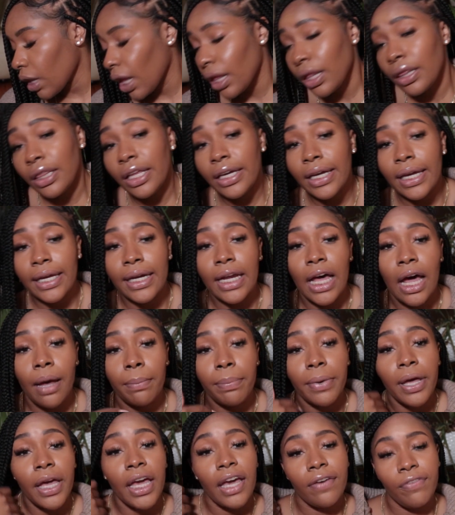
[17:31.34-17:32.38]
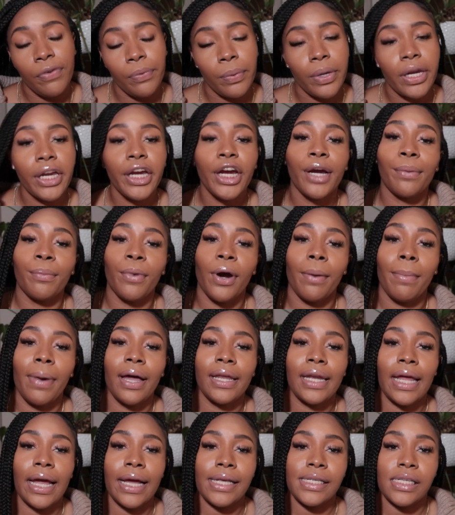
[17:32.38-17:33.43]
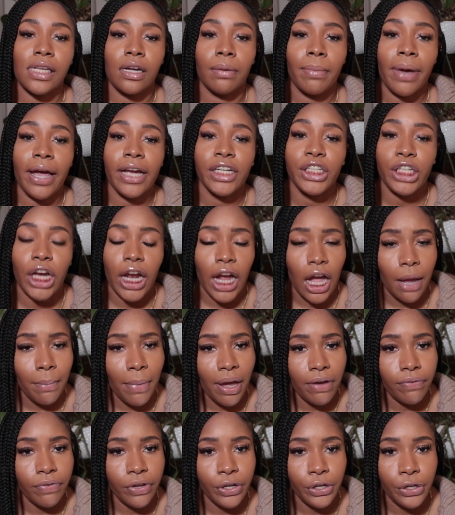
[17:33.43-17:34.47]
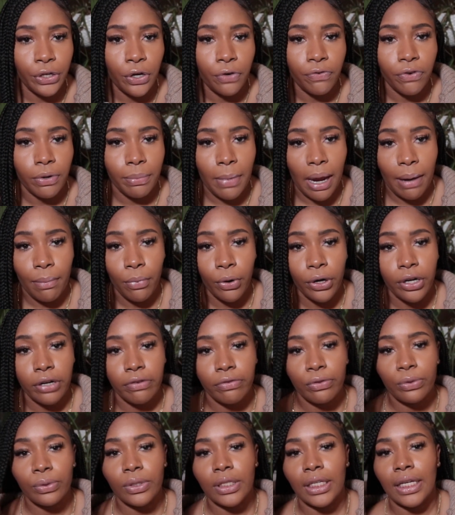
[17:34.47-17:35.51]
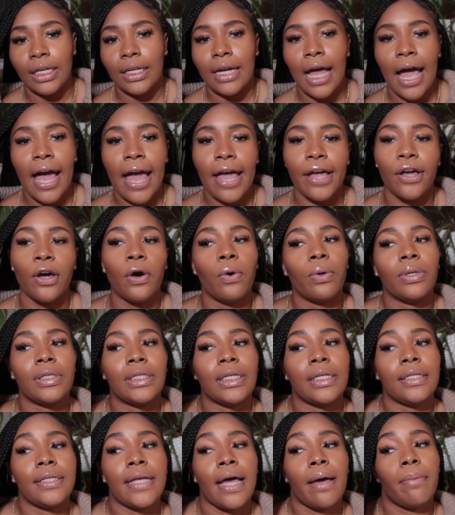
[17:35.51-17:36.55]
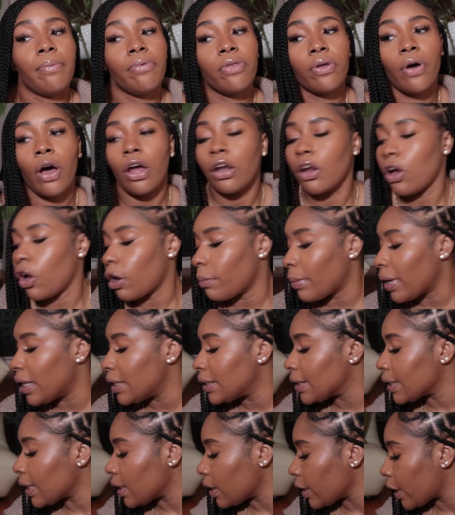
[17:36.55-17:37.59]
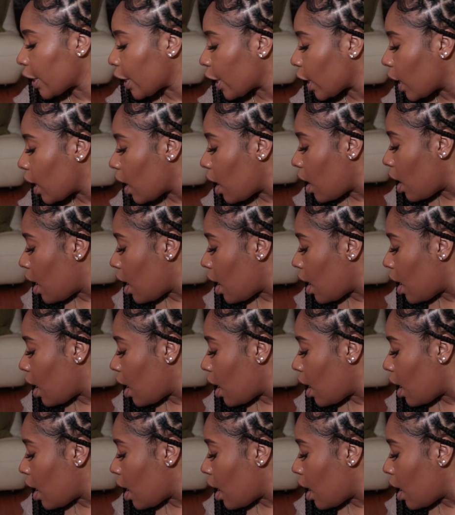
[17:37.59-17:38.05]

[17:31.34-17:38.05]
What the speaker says: look it up. If you want to hear more about niacinamide, check out my video for my morning routine. I go into depth on all my skincare.